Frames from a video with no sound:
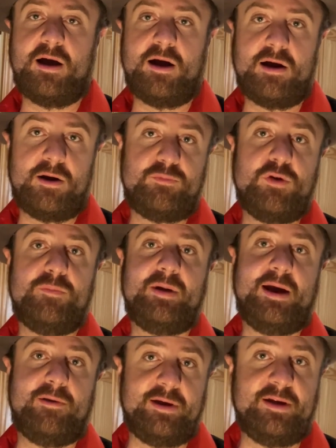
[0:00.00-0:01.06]
are
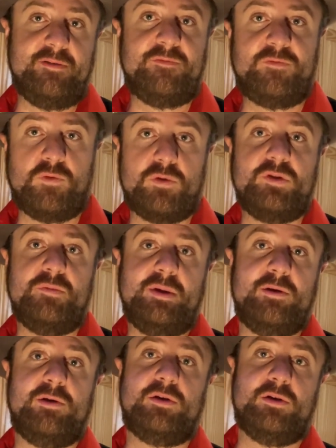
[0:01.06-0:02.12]
preparing for the
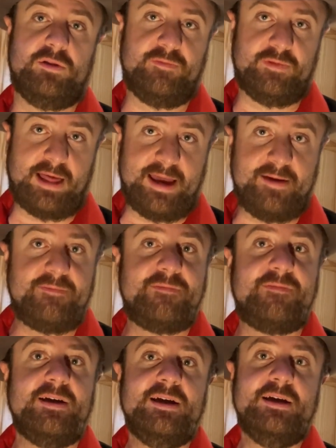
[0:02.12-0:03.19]
miracle of life,